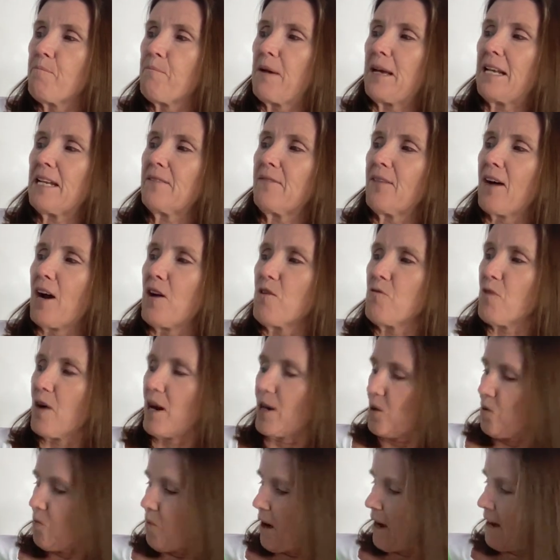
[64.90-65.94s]
Bet if I
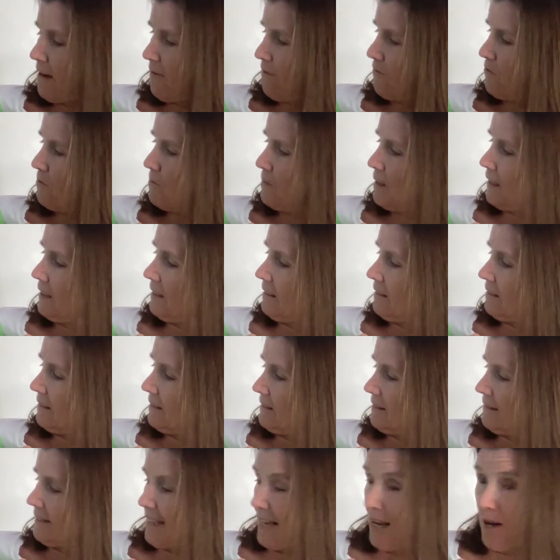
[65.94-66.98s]
run away from it,
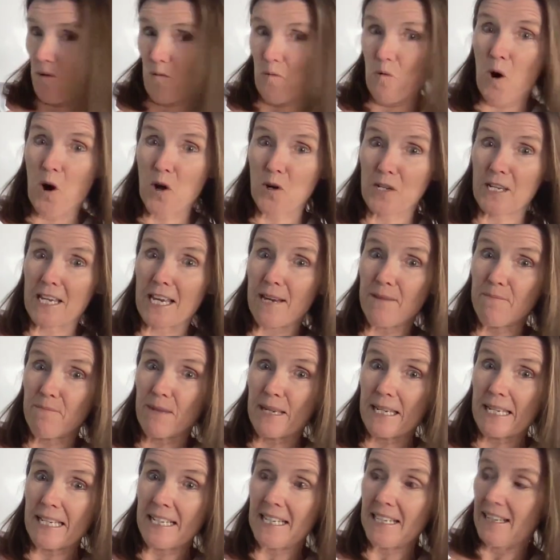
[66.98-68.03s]
it won't get
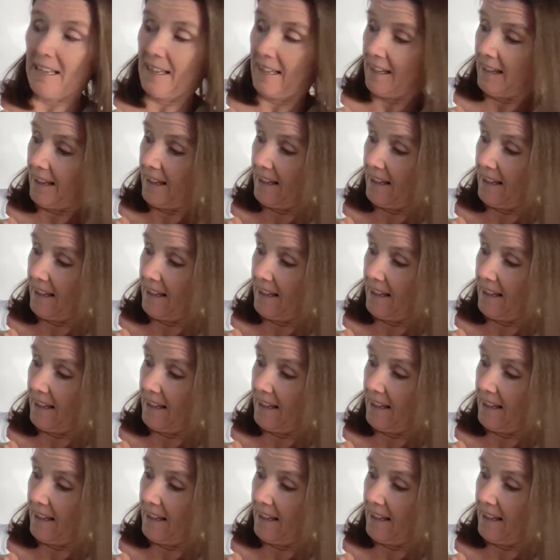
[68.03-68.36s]
me.